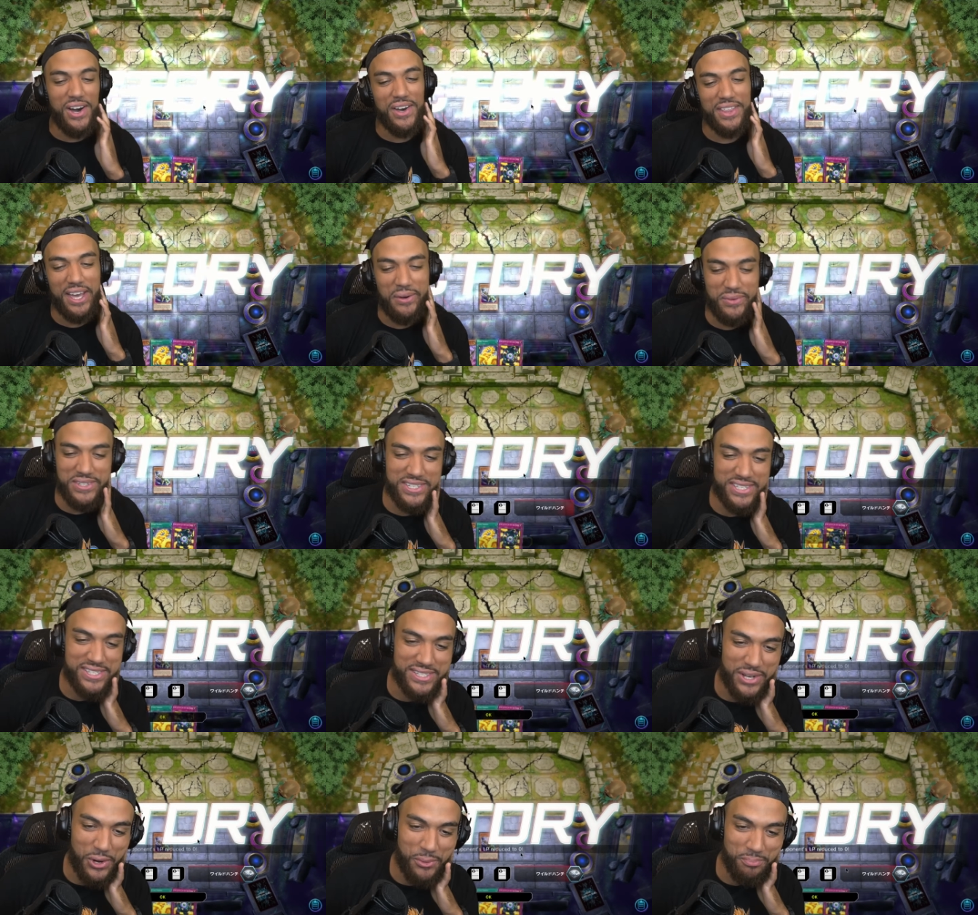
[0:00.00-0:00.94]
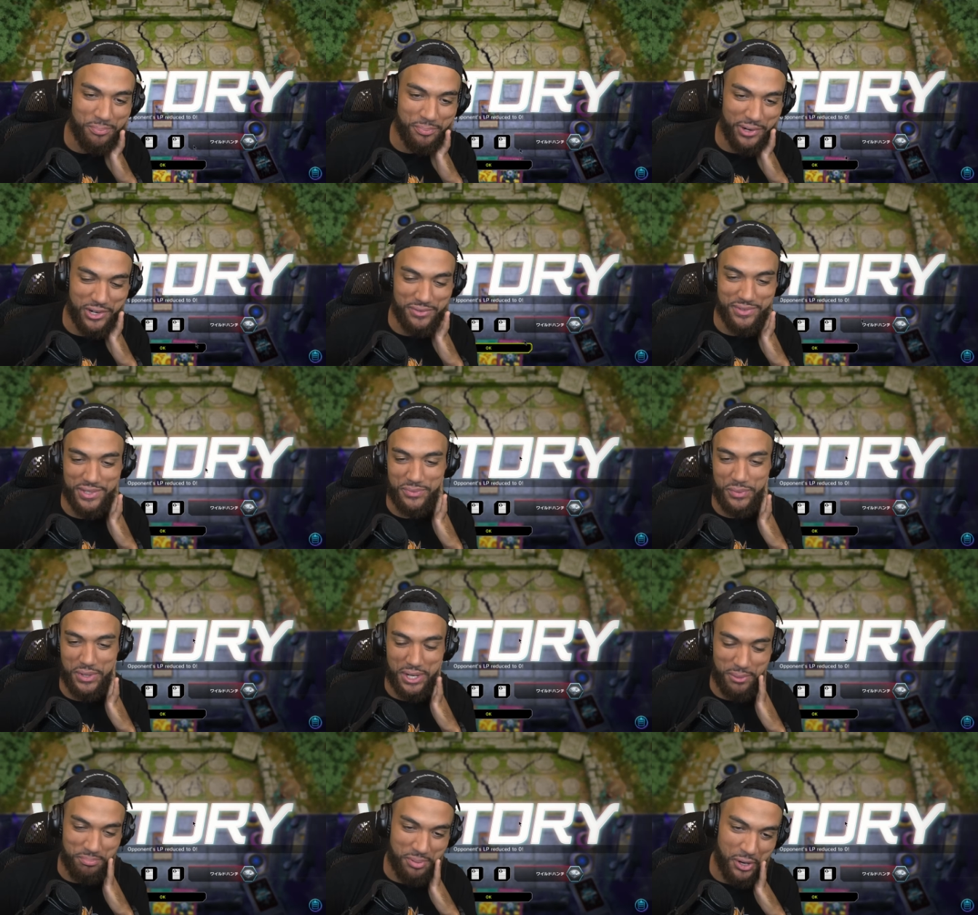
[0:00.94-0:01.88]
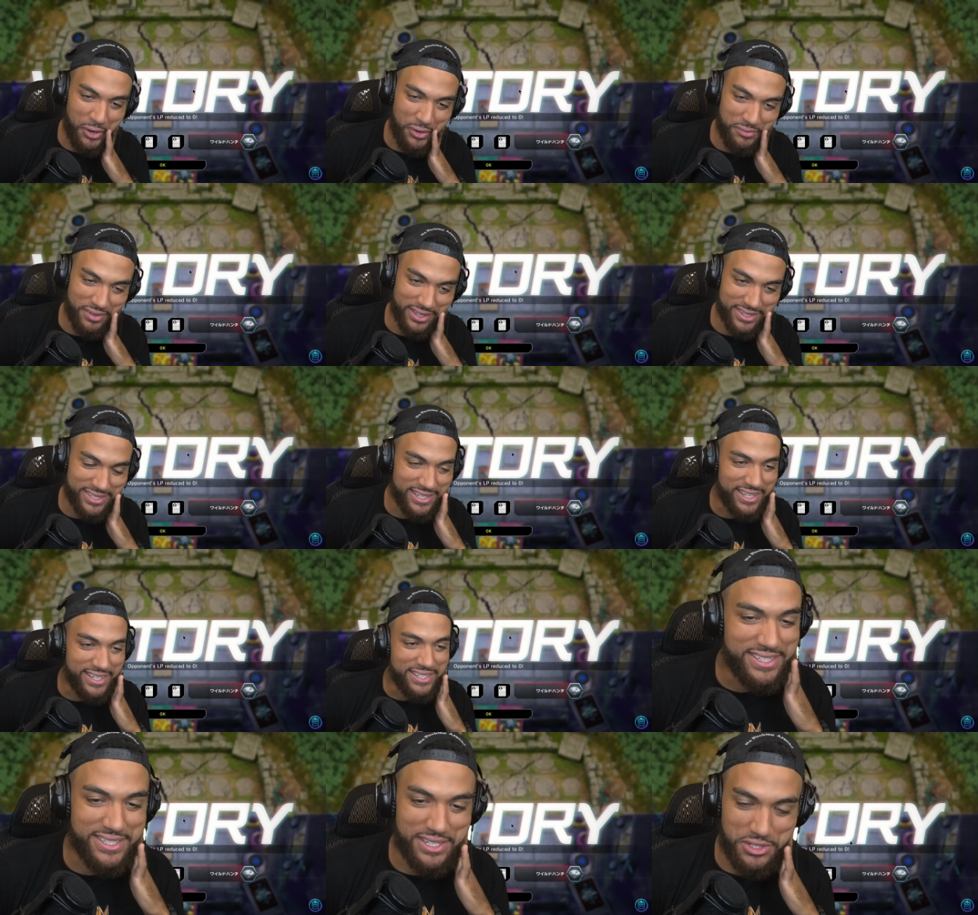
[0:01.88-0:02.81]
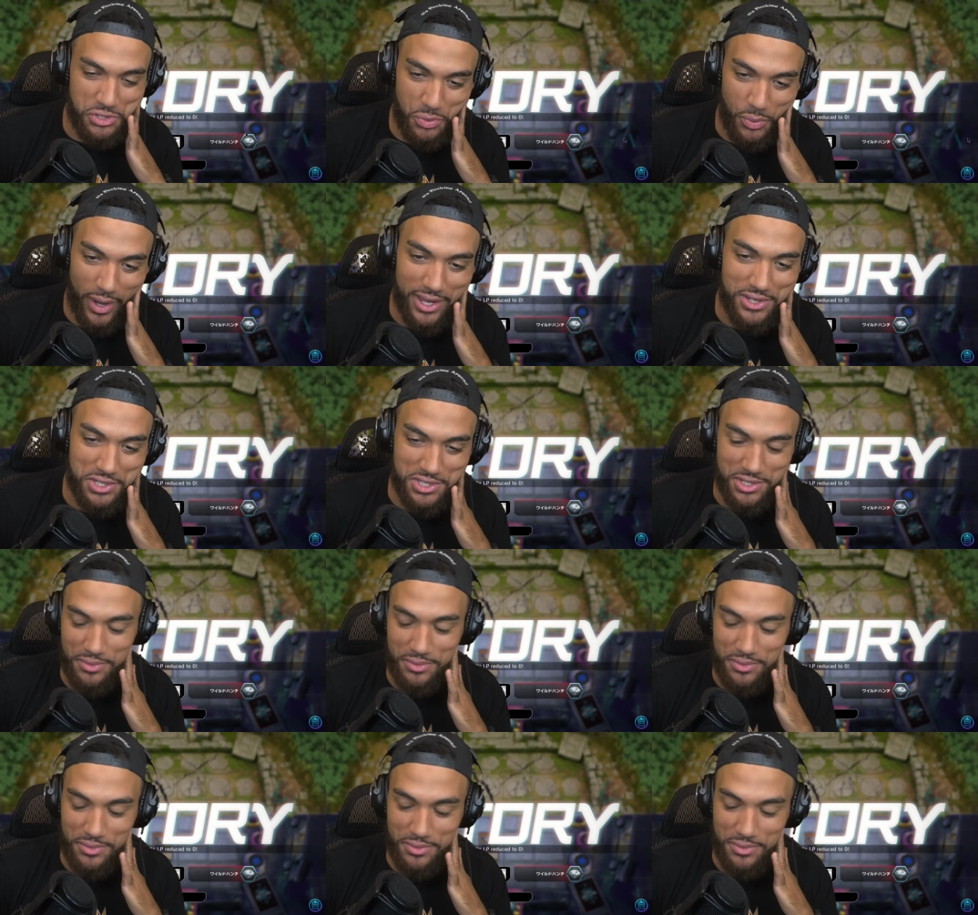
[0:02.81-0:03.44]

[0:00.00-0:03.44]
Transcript: that was so perfect. What a perfect situation.